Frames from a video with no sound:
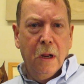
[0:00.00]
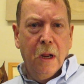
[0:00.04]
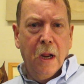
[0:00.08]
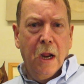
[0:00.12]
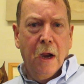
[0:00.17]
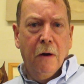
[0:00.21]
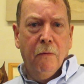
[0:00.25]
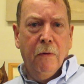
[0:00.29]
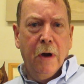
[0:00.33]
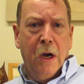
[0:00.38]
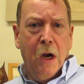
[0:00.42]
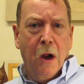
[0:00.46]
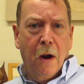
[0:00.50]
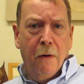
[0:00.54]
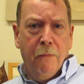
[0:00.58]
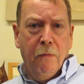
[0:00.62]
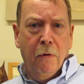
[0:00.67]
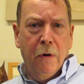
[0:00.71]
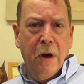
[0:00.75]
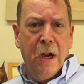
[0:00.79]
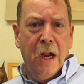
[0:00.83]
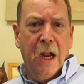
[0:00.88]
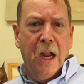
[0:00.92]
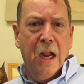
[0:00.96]
And
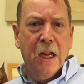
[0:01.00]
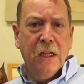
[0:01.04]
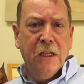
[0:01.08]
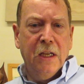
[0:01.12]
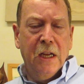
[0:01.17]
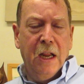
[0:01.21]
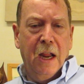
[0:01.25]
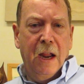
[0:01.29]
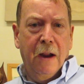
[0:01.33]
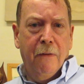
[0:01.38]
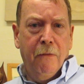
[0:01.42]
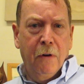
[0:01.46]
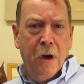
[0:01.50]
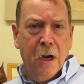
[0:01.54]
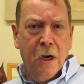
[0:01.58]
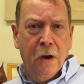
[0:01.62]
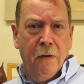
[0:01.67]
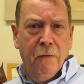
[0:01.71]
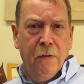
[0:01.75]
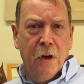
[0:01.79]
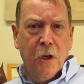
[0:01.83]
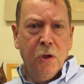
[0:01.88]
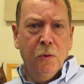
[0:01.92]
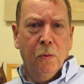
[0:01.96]
recovery, as every
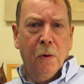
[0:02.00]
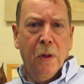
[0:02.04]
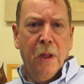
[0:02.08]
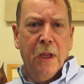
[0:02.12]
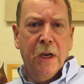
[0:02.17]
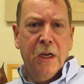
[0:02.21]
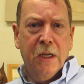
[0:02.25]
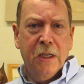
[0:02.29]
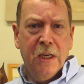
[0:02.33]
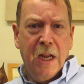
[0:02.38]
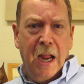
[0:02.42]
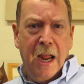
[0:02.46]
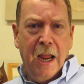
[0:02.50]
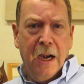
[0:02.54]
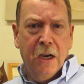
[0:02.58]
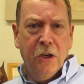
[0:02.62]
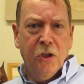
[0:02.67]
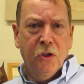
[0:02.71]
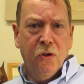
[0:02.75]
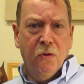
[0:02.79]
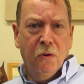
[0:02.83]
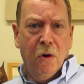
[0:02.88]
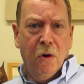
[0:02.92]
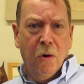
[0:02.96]
individual that has had a
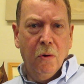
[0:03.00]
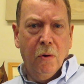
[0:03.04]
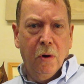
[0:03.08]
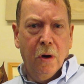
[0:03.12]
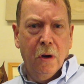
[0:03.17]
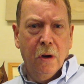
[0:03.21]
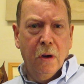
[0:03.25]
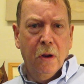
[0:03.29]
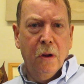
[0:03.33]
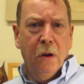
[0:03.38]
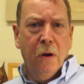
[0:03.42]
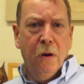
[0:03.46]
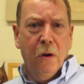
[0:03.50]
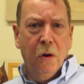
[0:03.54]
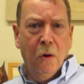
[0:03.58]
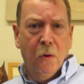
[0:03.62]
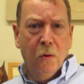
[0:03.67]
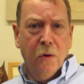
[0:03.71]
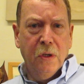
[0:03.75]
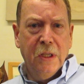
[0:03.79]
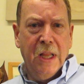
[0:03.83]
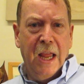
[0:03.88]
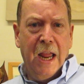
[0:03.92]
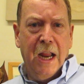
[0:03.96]
stroke
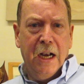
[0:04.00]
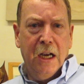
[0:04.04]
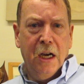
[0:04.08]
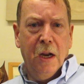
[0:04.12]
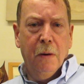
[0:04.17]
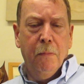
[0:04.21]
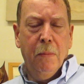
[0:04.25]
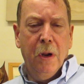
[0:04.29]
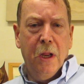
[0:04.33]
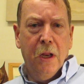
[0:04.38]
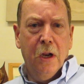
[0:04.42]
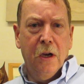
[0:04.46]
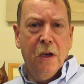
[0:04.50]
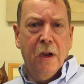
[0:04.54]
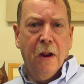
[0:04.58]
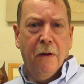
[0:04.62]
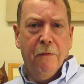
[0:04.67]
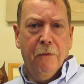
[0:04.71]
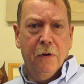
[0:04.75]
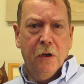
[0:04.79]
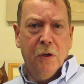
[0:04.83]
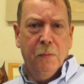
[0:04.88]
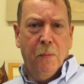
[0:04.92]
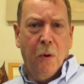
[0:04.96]
knows, that can be the
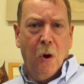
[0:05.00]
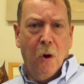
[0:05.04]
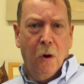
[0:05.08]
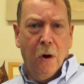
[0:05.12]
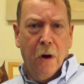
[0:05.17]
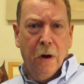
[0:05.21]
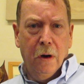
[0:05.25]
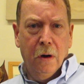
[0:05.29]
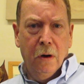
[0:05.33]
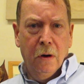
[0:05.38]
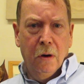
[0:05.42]
toughest part.